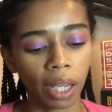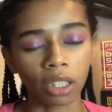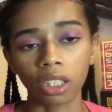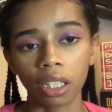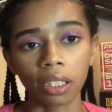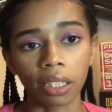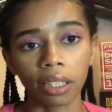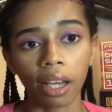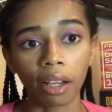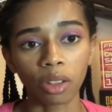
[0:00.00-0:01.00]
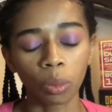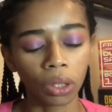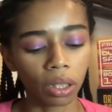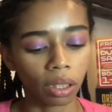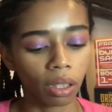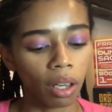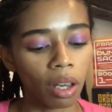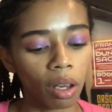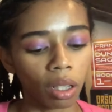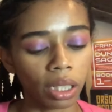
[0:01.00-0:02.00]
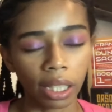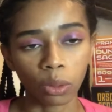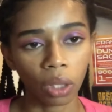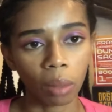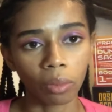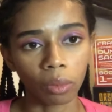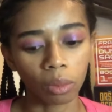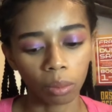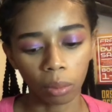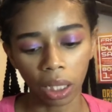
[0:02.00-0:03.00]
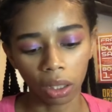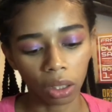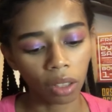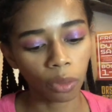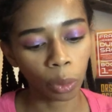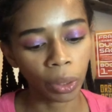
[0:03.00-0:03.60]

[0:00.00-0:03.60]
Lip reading: I just tend to get the audiobooks because that's what I'm mainly looking for.